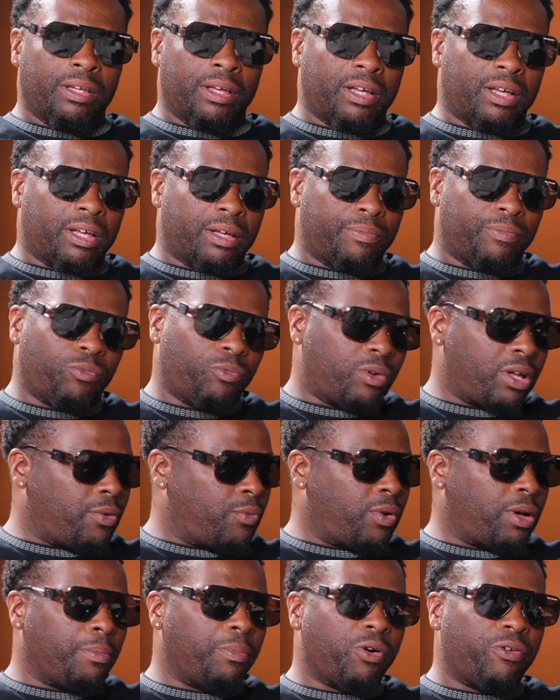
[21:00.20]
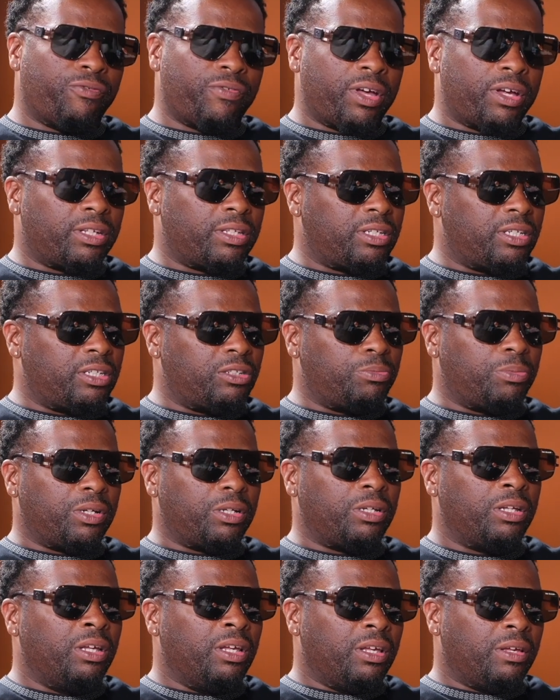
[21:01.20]
well, both aunties,
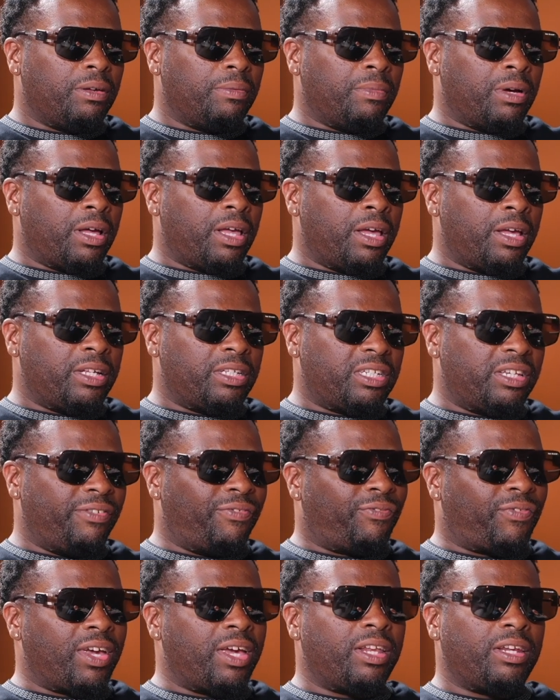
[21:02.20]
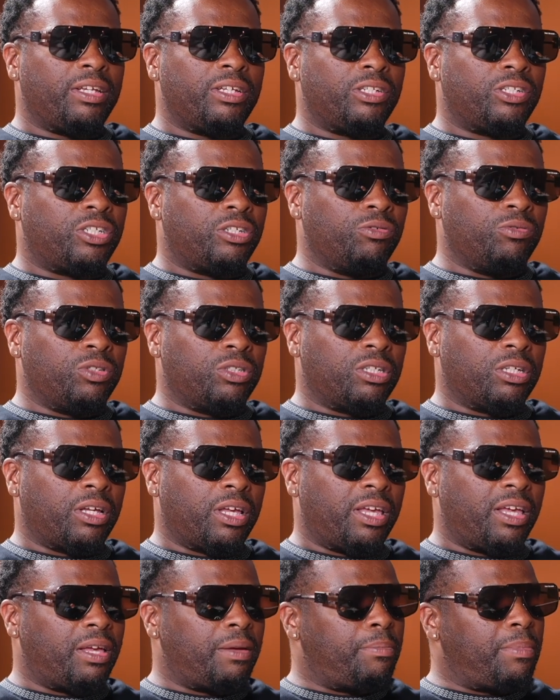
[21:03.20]
but my auntie Fanny, she was the
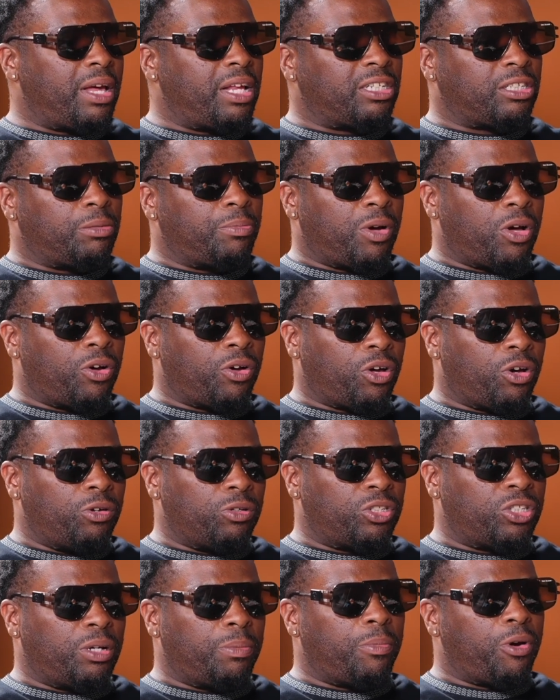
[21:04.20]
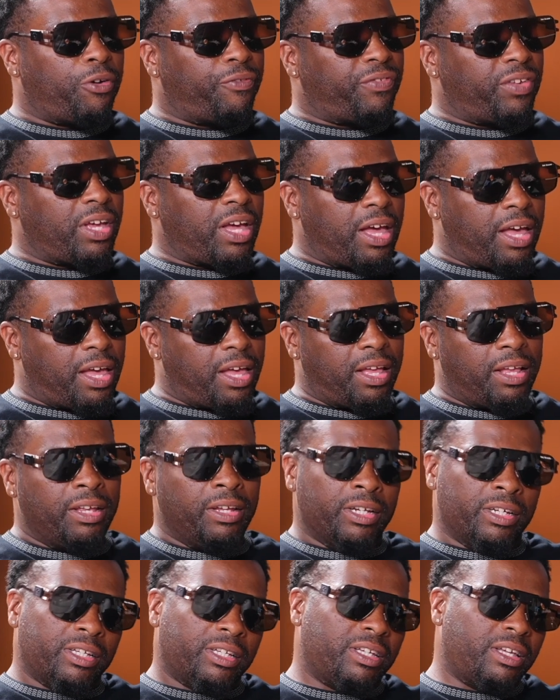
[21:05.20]
head basketball coach at Murphy High
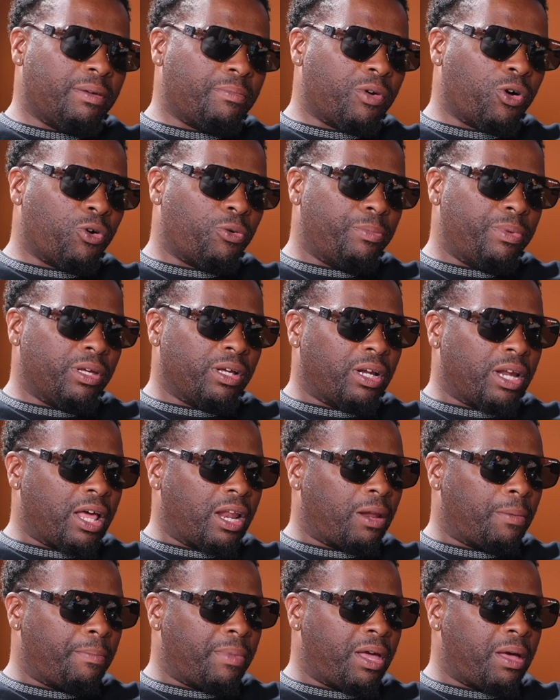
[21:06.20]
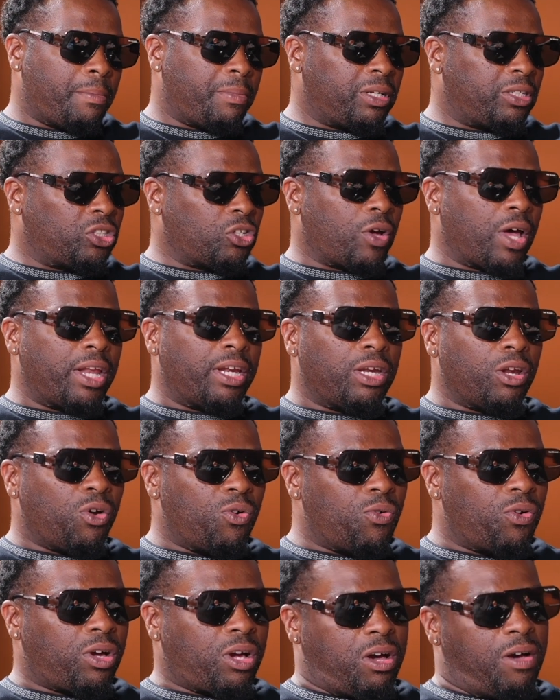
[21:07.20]
in Mobile, Alabama. So I
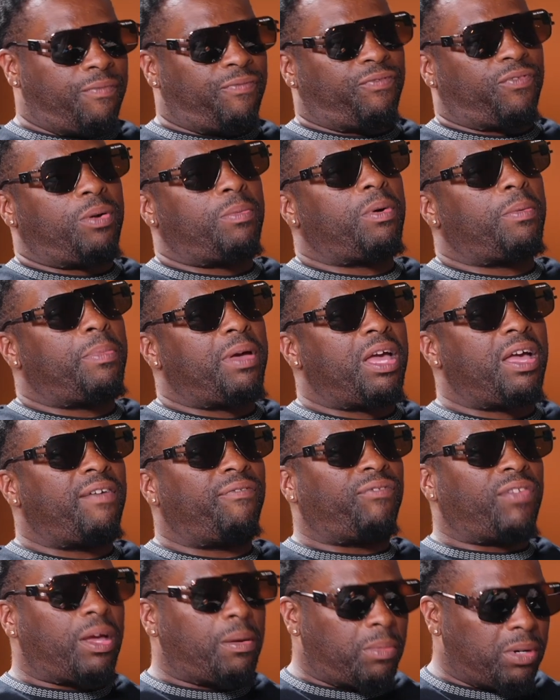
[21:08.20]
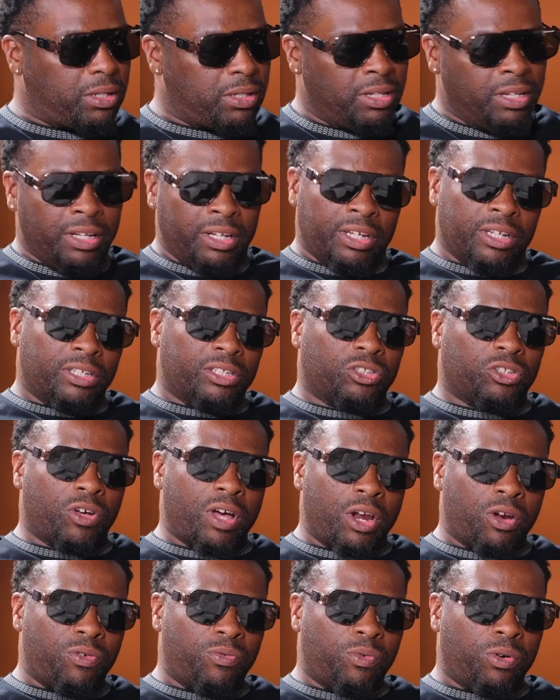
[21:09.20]
don't come from a bad family. So
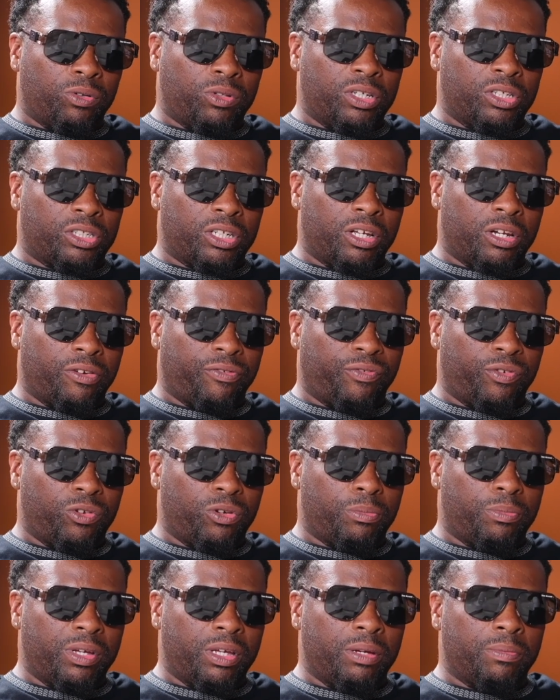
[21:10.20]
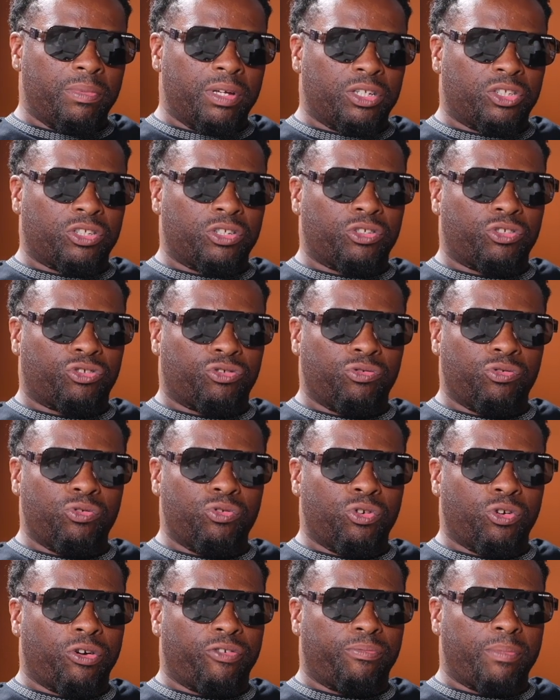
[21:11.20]
I don't want this interview to be
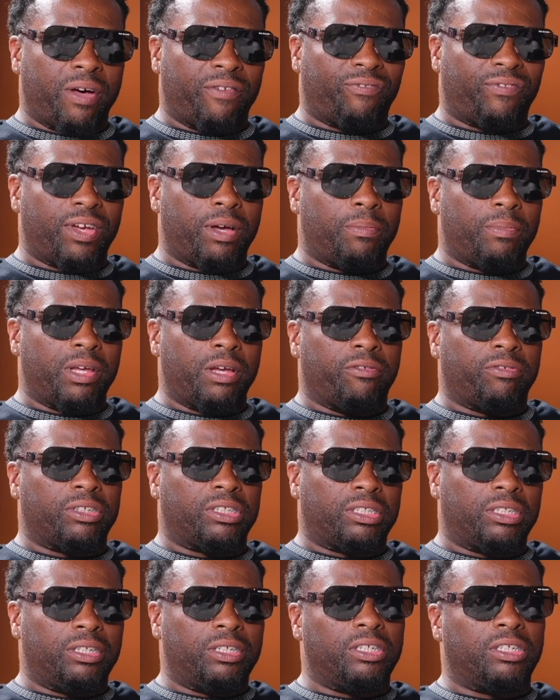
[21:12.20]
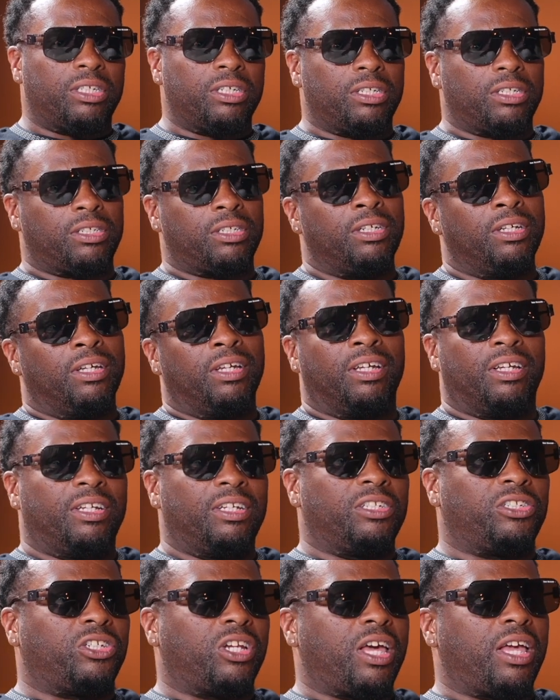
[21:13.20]
misconstrued, or if my family ever sees this,
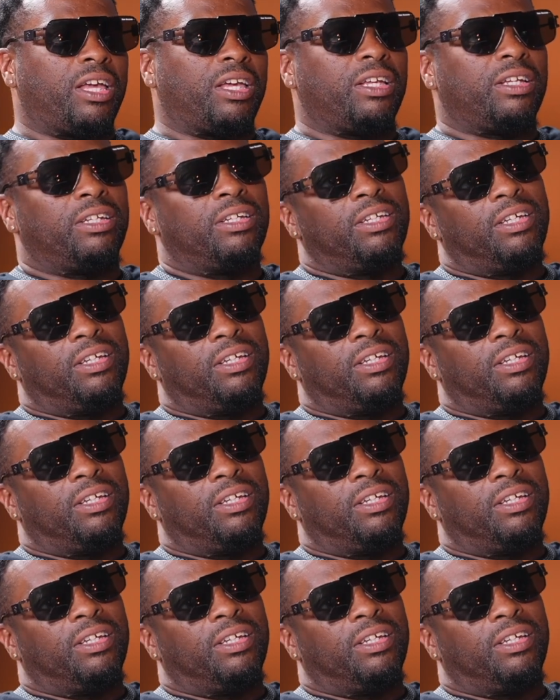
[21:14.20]
it's like,